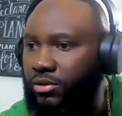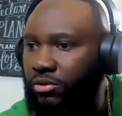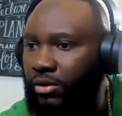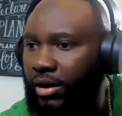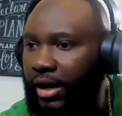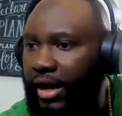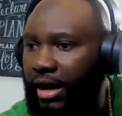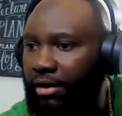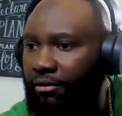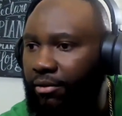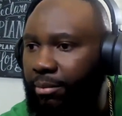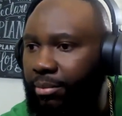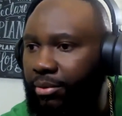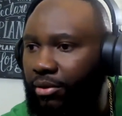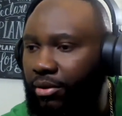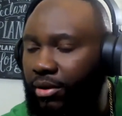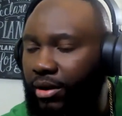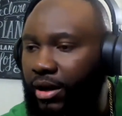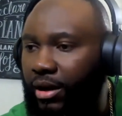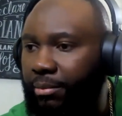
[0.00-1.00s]
do I have it
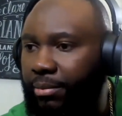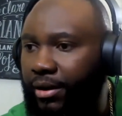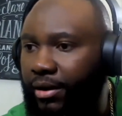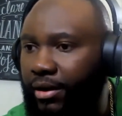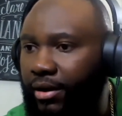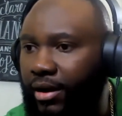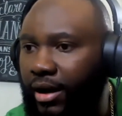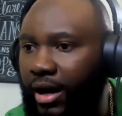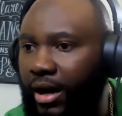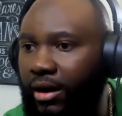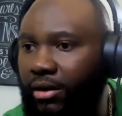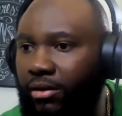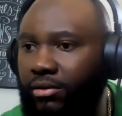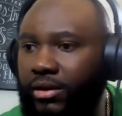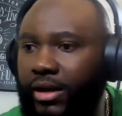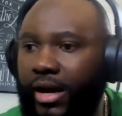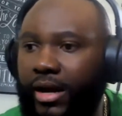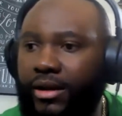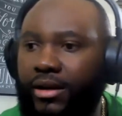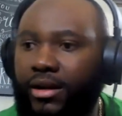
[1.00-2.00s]
pulled up here?
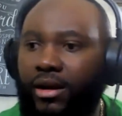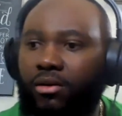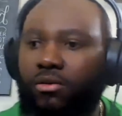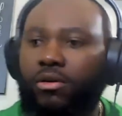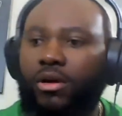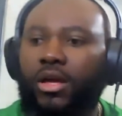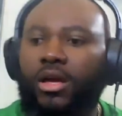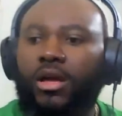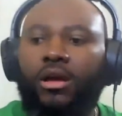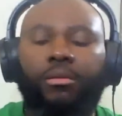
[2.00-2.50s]
Oh, I don't.